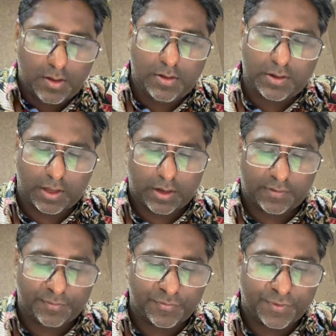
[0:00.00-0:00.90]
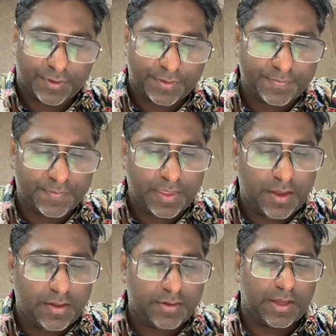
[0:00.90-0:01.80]
Okay, let's move on.
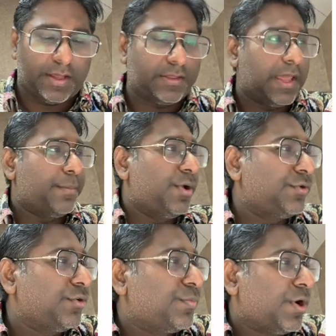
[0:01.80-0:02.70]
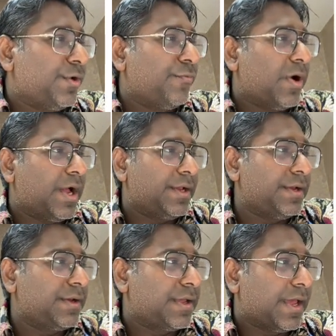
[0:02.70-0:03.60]
Okay, table
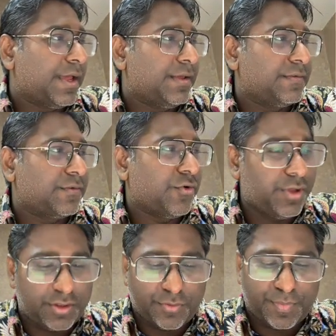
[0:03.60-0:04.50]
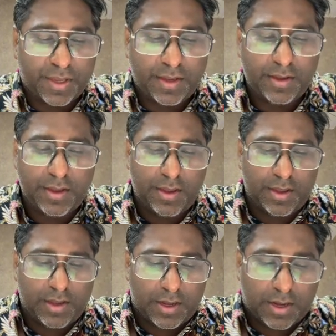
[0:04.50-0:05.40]
2.1, okay, is going to be
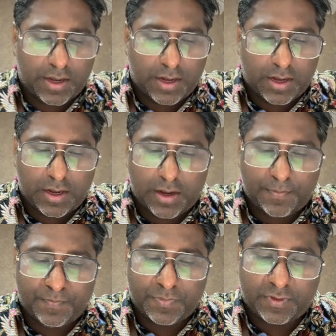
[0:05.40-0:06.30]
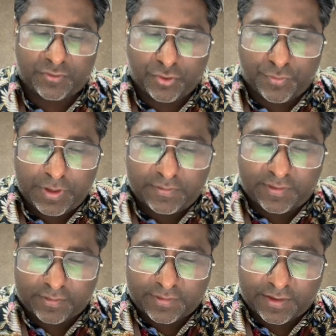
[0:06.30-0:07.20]
showing
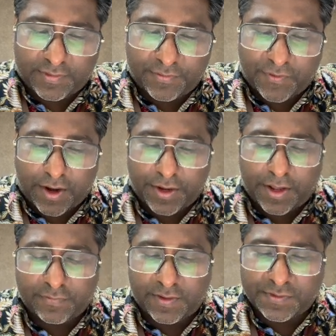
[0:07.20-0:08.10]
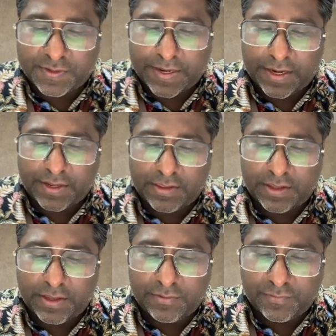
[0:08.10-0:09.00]
successive ionization
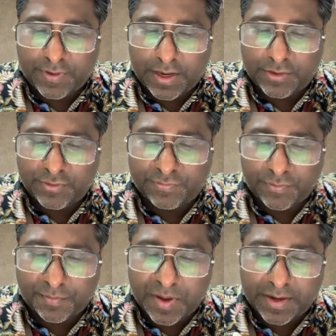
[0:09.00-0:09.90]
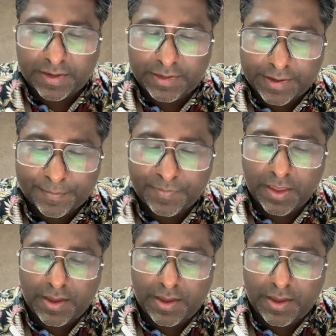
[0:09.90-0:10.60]
energy values for beryllium,